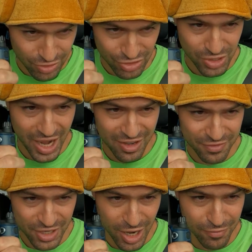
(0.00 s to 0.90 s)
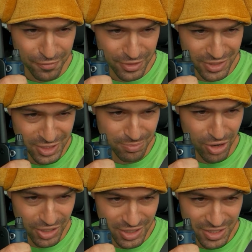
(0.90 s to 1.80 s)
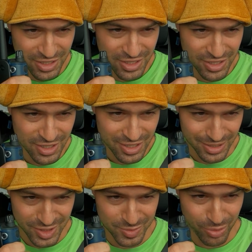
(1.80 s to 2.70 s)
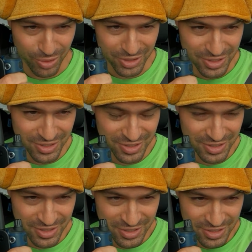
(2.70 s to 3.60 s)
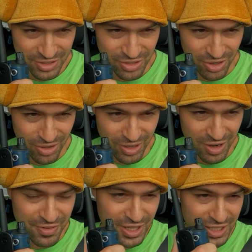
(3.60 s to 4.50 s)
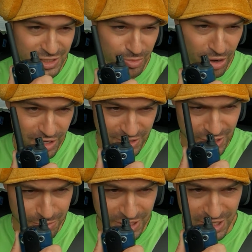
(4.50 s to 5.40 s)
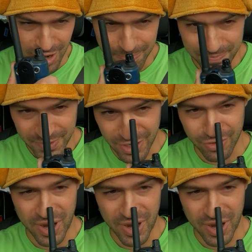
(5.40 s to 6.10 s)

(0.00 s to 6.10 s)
So I have comfort, smart, and sport. So I feel like smart is gonna be dumb in a